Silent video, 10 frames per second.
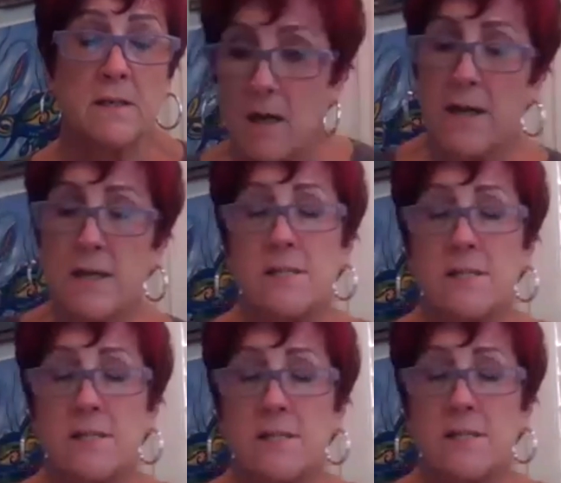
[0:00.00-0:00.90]
It's a
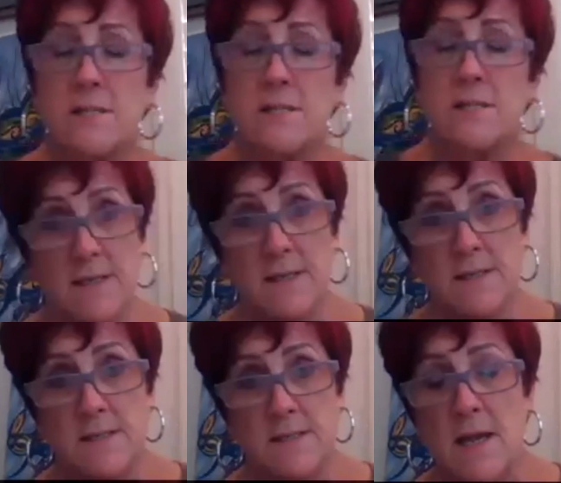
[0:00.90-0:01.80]
chronic
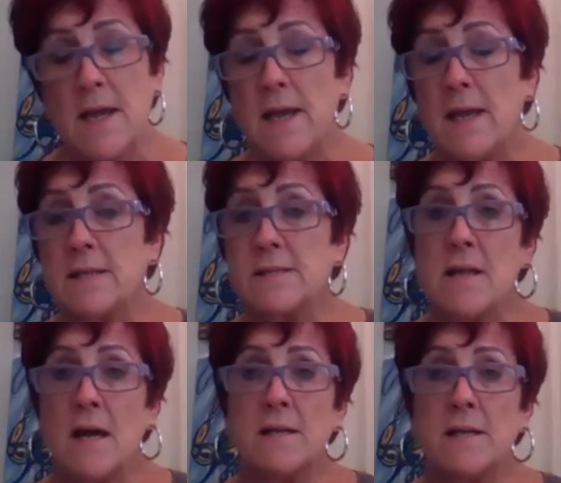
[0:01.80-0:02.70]
disease. It's
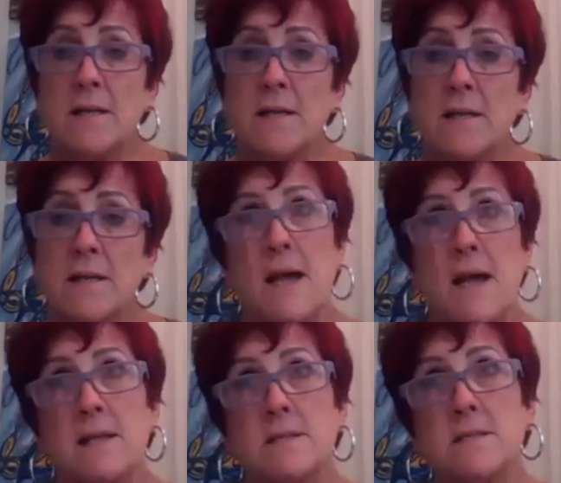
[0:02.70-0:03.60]
not a disease
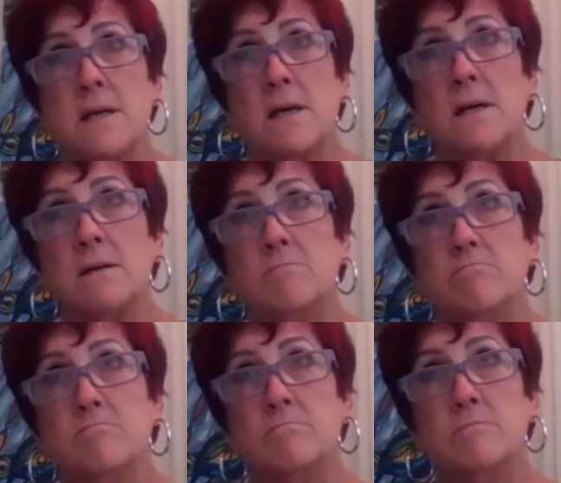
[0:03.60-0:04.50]
that
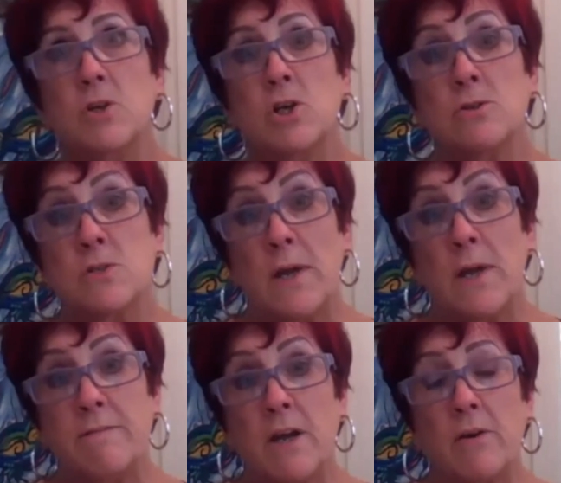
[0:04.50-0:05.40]
goes away
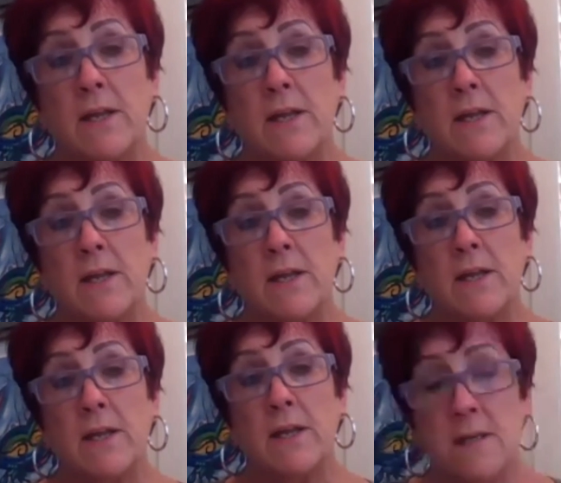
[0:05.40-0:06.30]
very
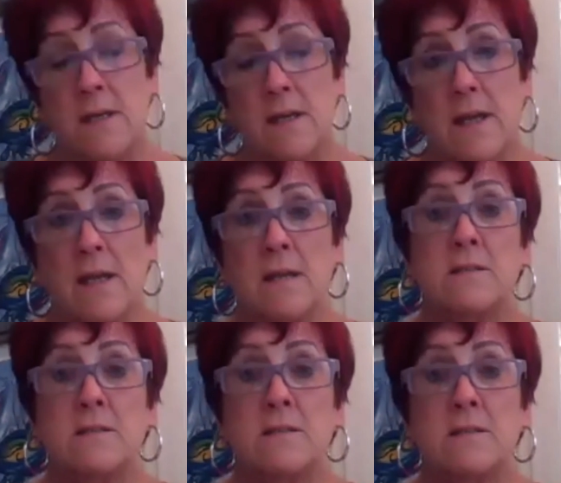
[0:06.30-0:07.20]
easily.
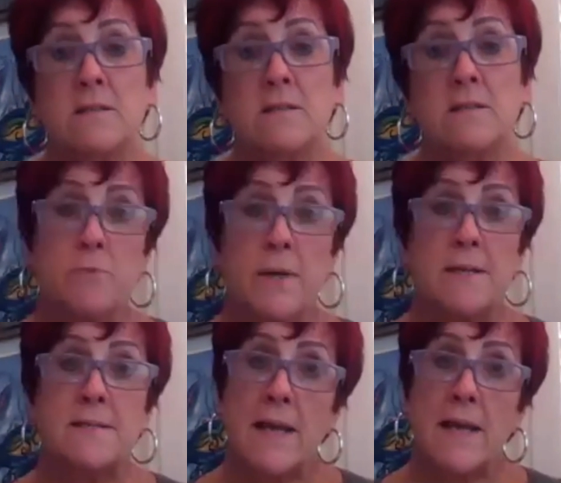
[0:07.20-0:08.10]
The reoccurrence
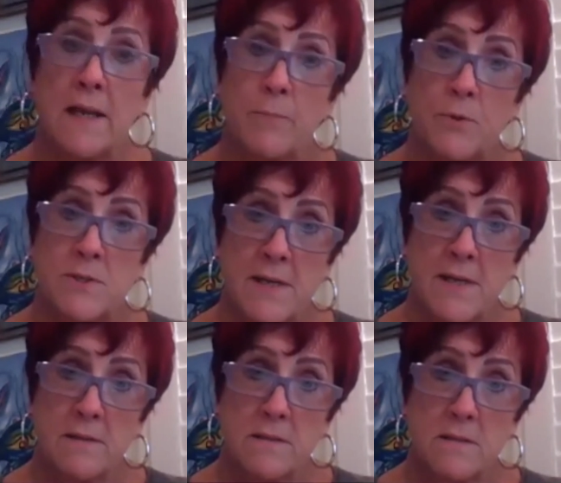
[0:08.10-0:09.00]
rate is
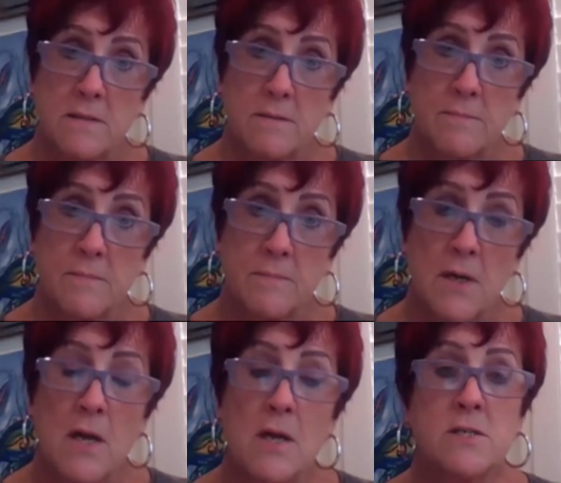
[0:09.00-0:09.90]
80%.
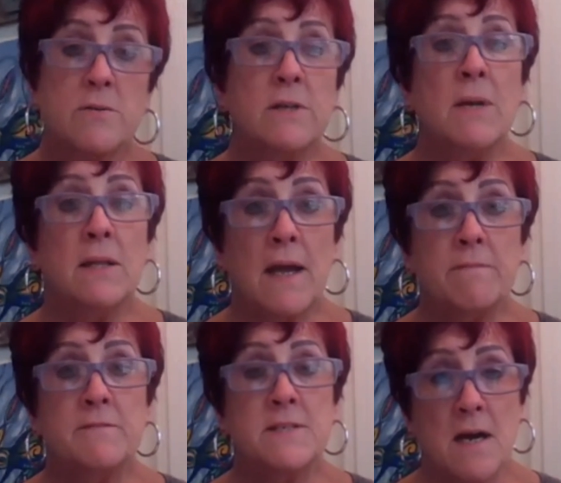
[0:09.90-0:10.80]
So in my
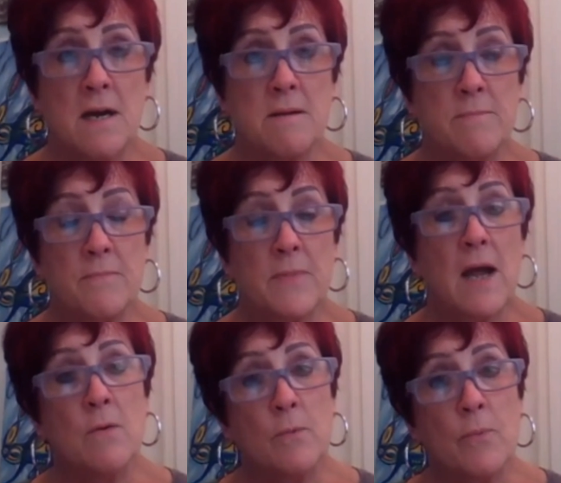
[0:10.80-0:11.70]
lifetime, I
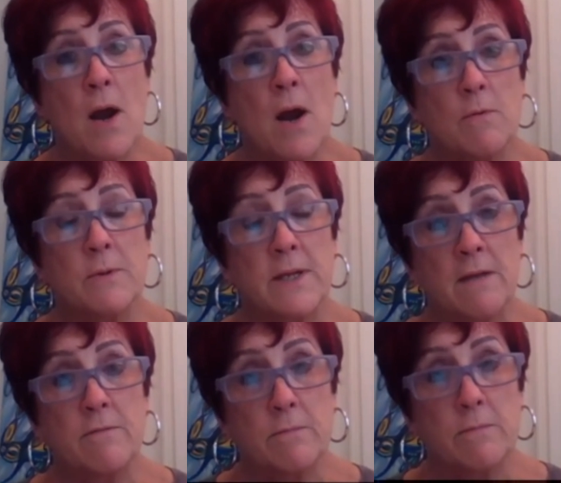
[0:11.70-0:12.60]
will probably
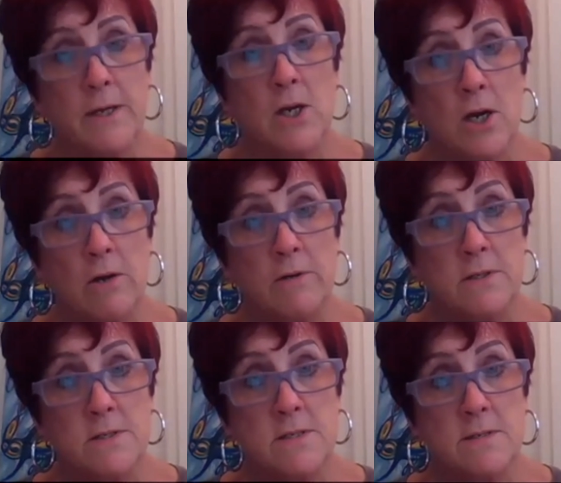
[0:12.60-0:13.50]
have a
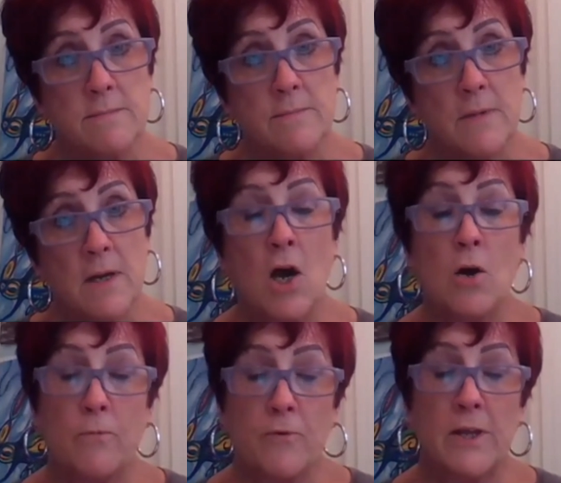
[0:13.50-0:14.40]
reoccurrence.
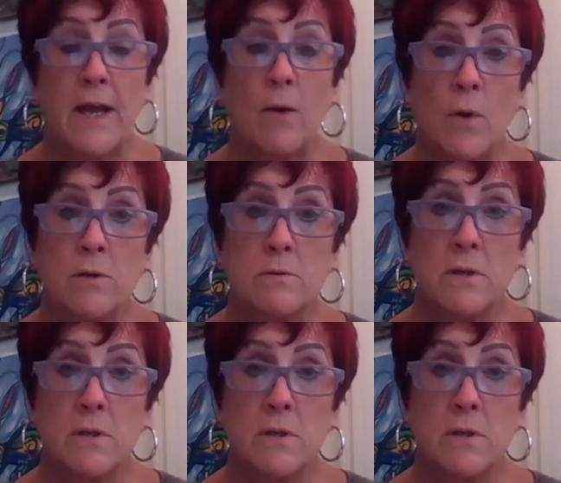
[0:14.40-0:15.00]
Hopefully I won't.